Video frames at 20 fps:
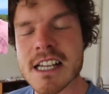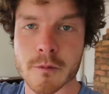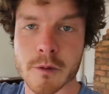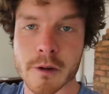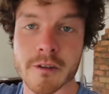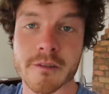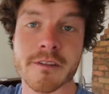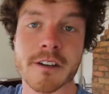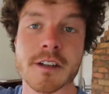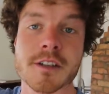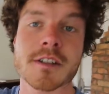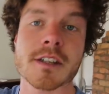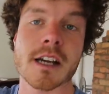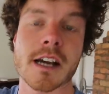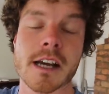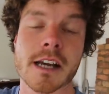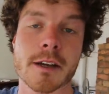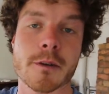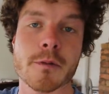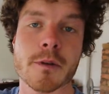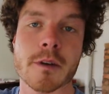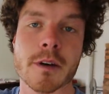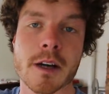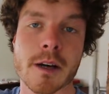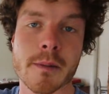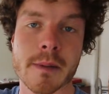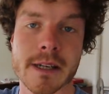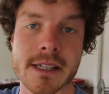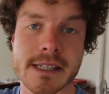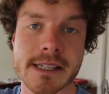We were finished the hike, we were
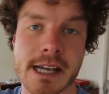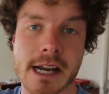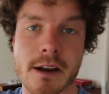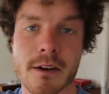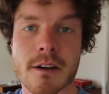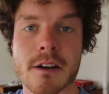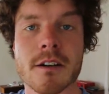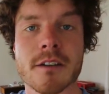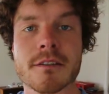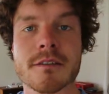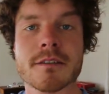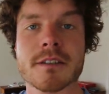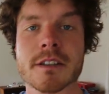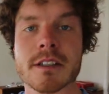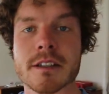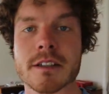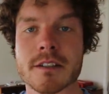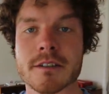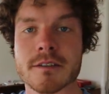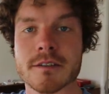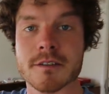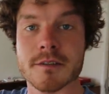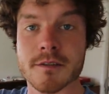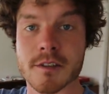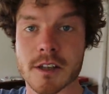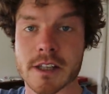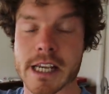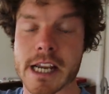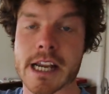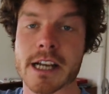coming down off the
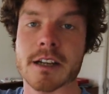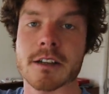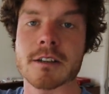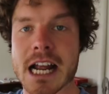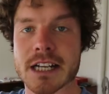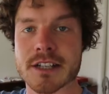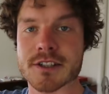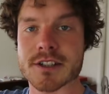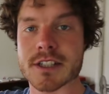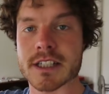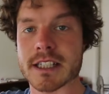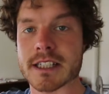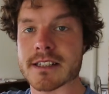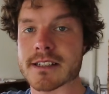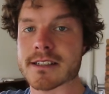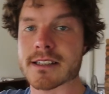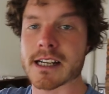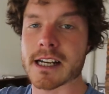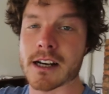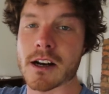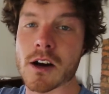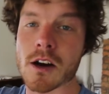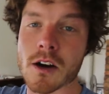volcano, and she decided,